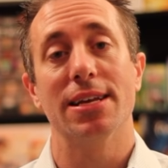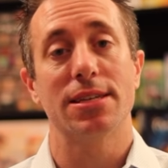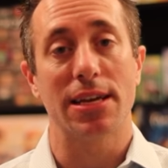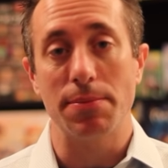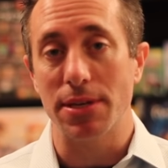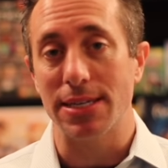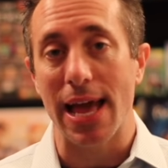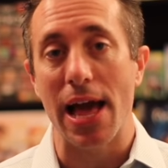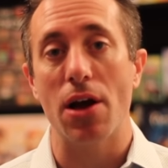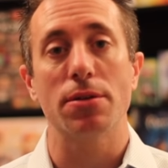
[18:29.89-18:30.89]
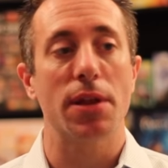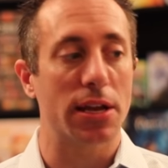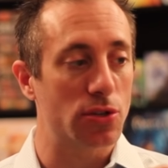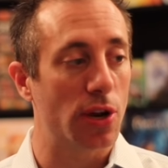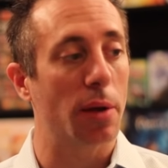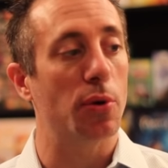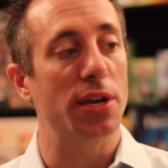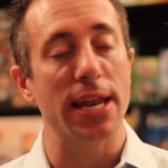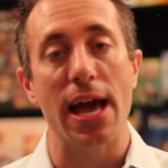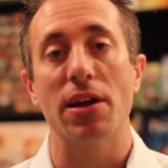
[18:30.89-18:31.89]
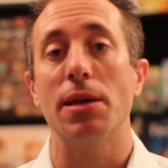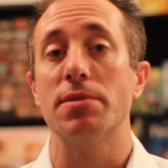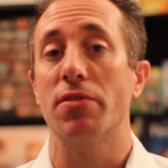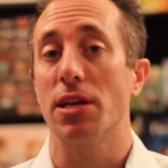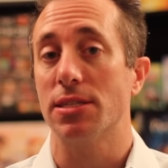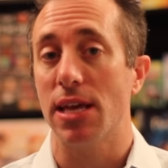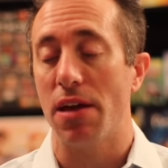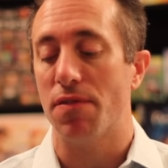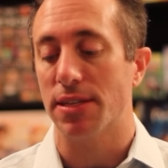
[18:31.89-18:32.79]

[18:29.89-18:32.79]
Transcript: So it keeps it down, take a drink, put it down, keeps everything safe.